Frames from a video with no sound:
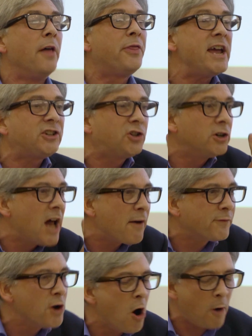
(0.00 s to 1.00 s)
They should
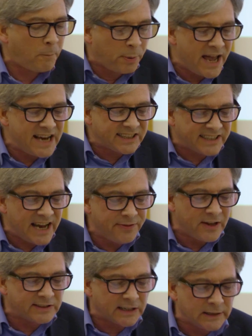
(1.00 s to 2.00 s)
have no place in
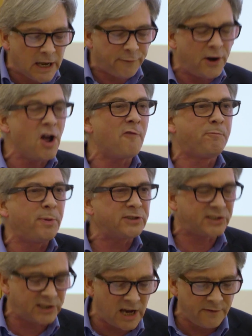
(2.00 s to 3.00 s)
the delivery of bus
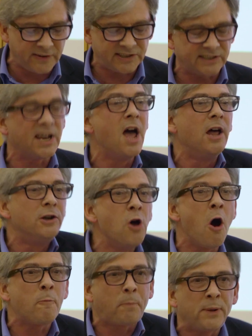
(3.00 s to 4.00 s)
services.
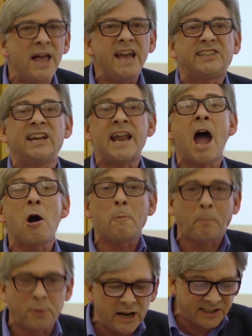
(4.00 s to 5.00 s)
No place in
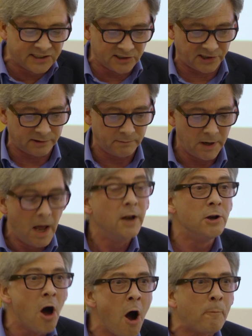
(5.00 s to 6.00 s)
our prisons.
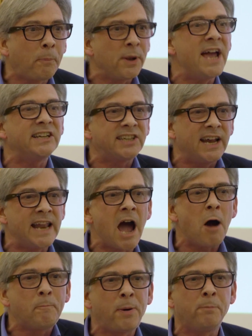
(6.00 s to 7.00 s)
No place in
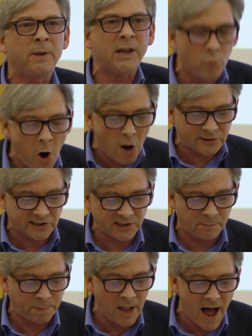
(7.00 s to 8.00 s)
our public water
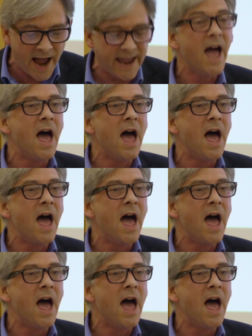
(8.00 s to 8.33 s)
supply.